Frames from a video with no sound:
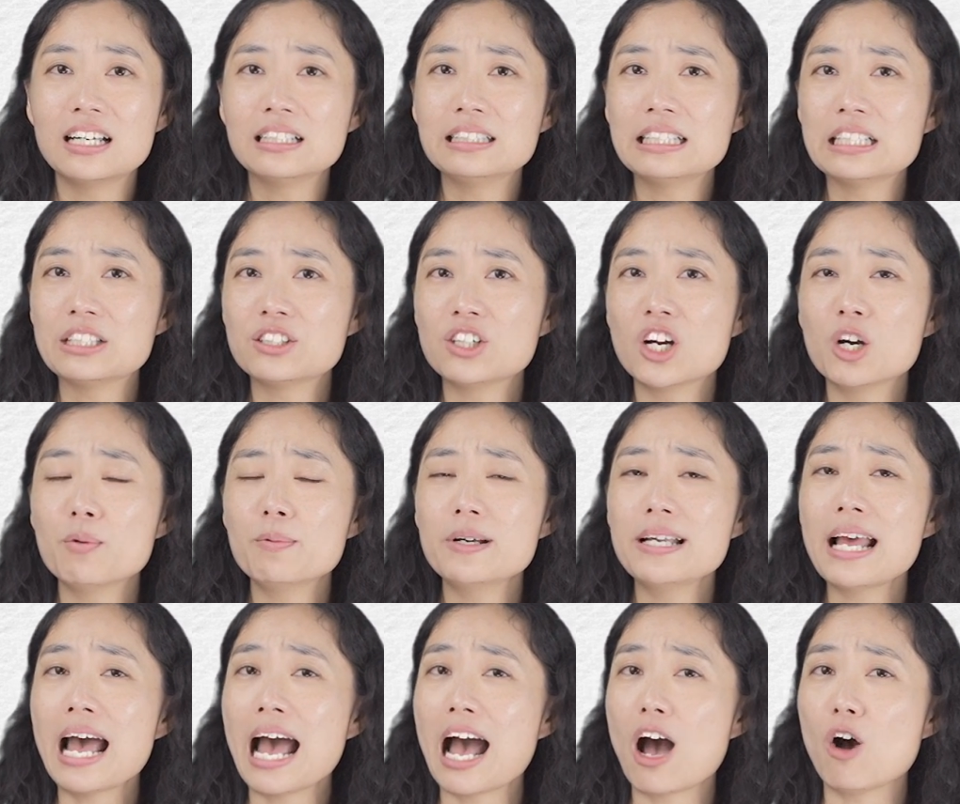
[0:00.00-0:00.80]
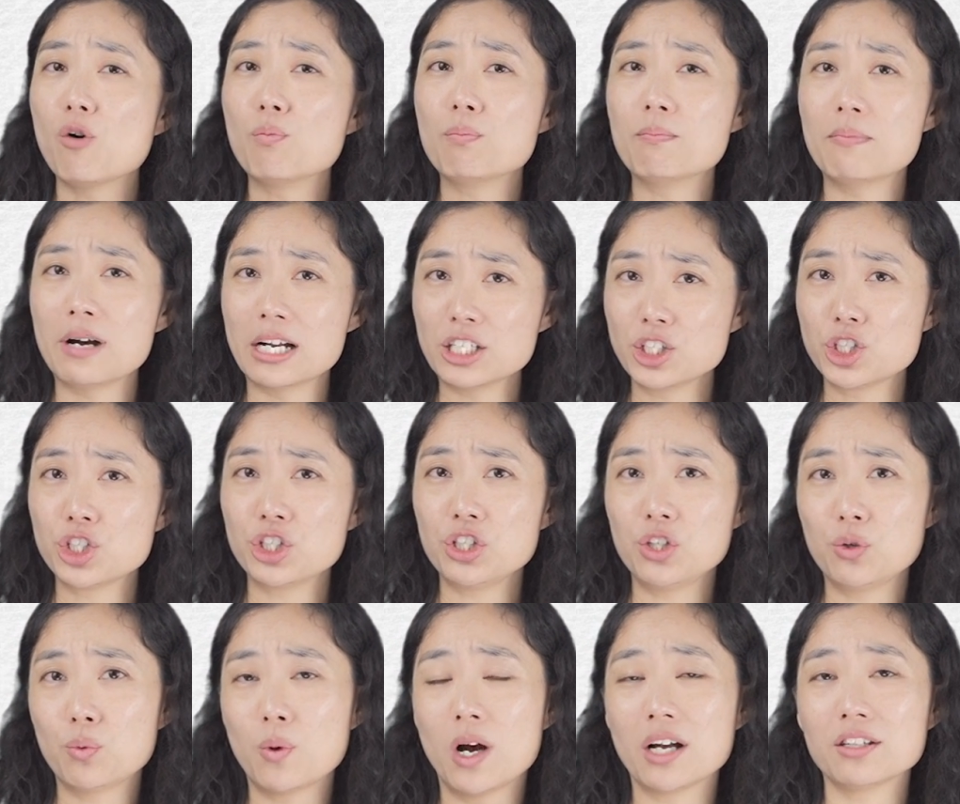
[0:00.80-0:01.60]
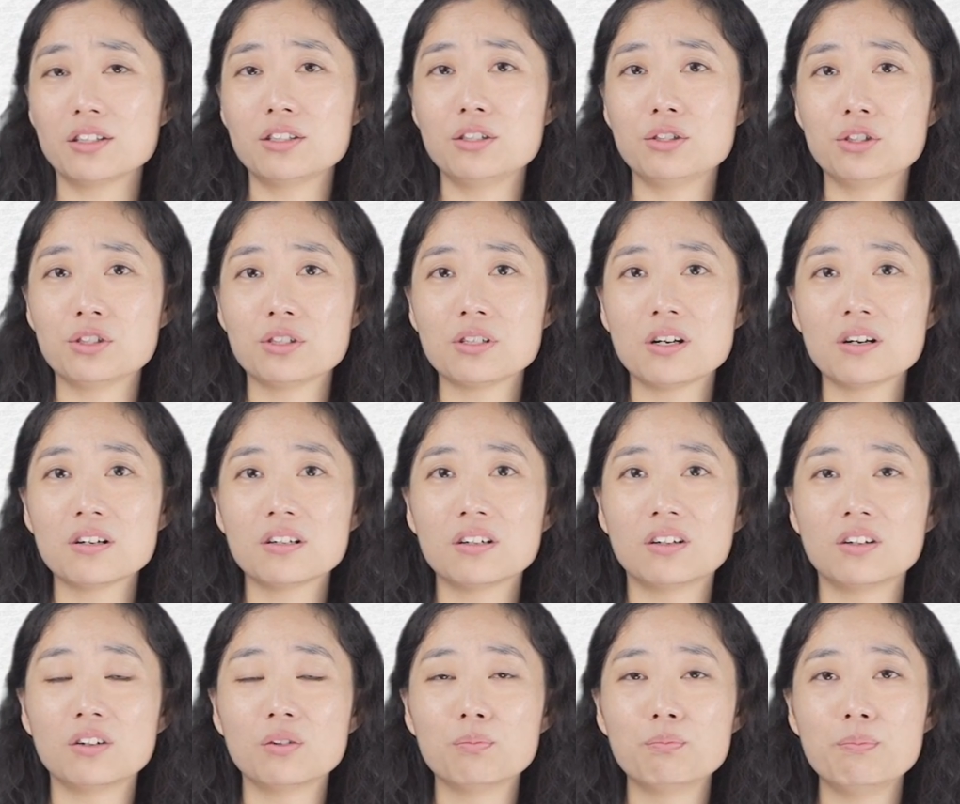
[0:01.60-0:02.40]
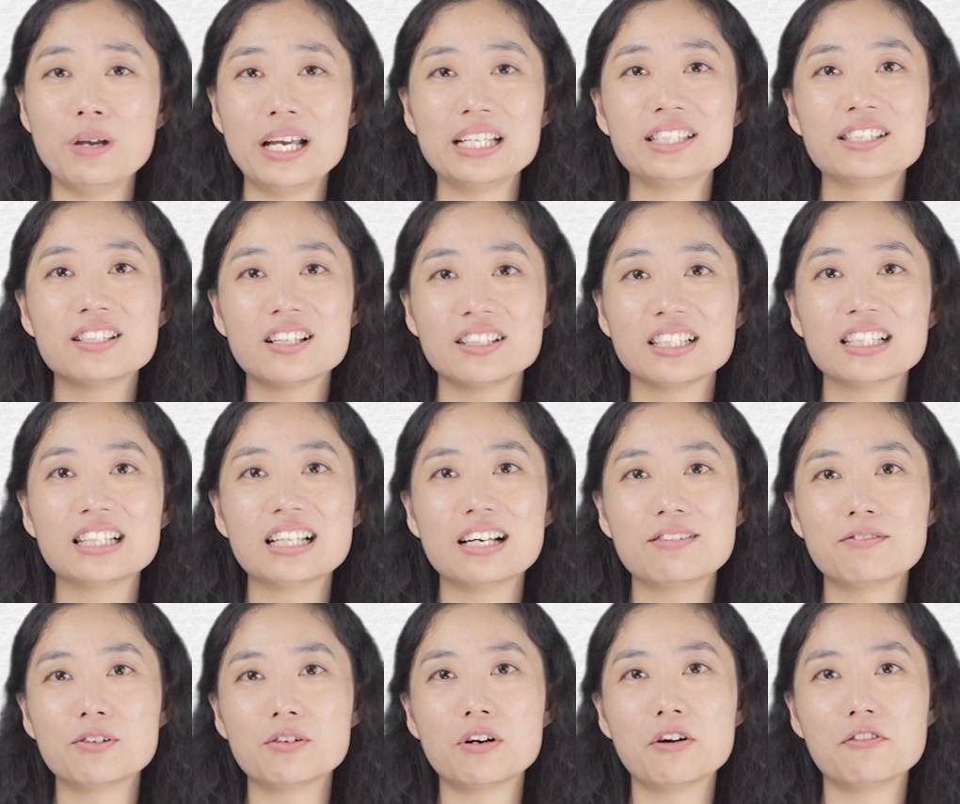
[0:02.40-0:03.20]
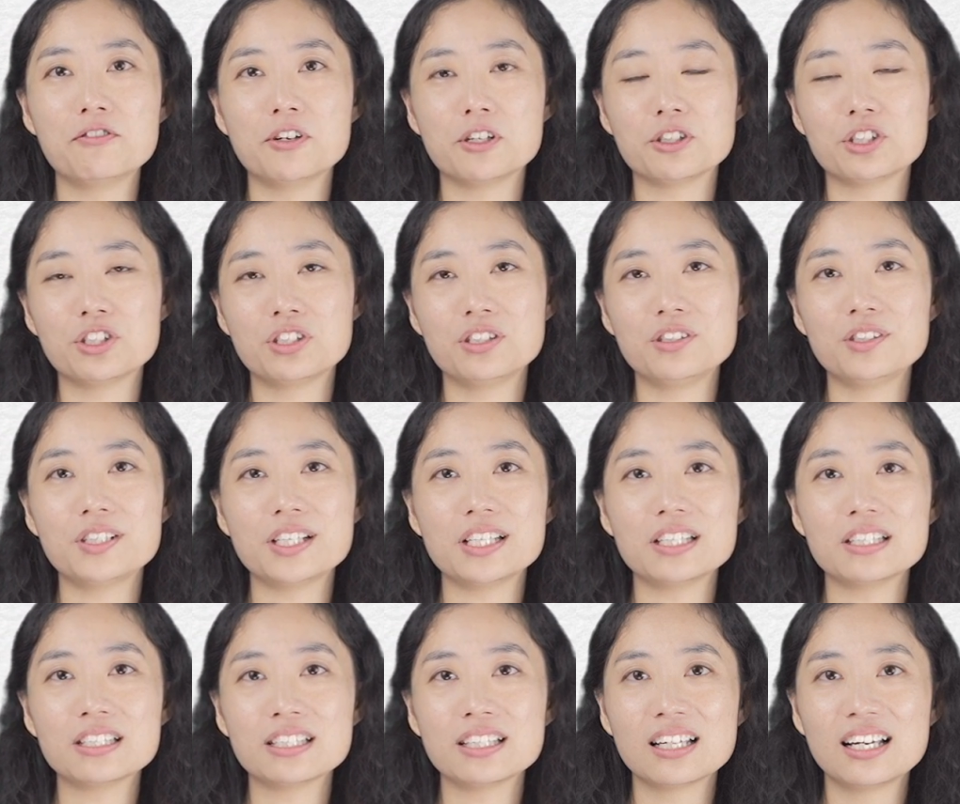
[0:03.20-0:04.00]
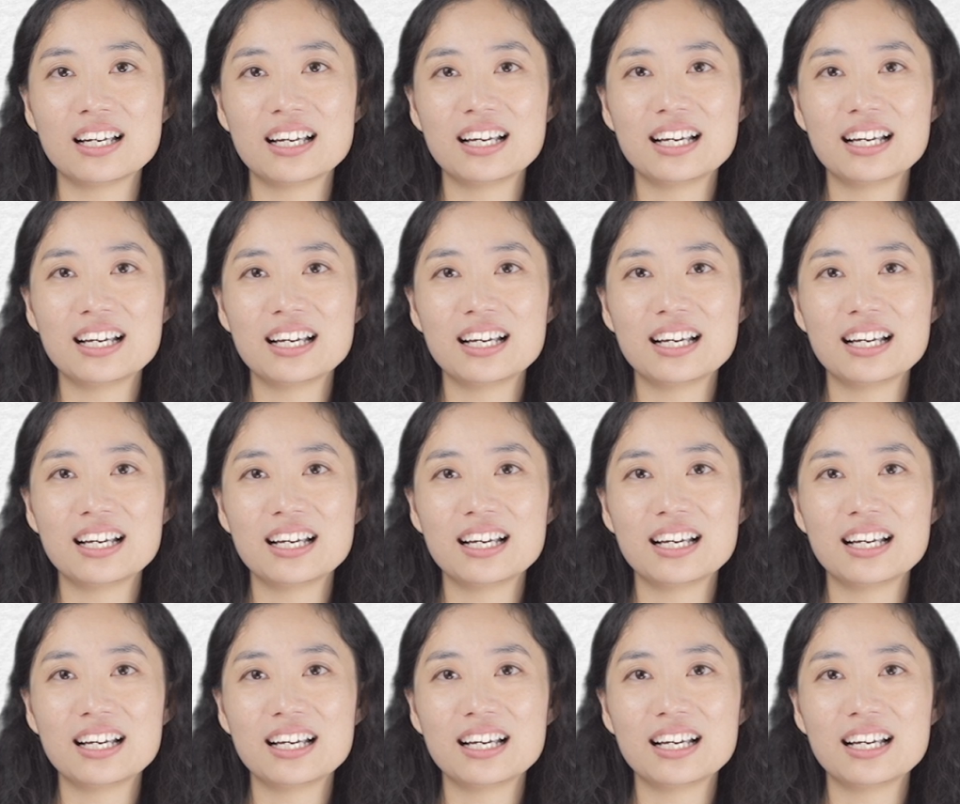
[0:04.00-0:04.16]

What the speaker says: determine how much you want to circle based on the level of your students.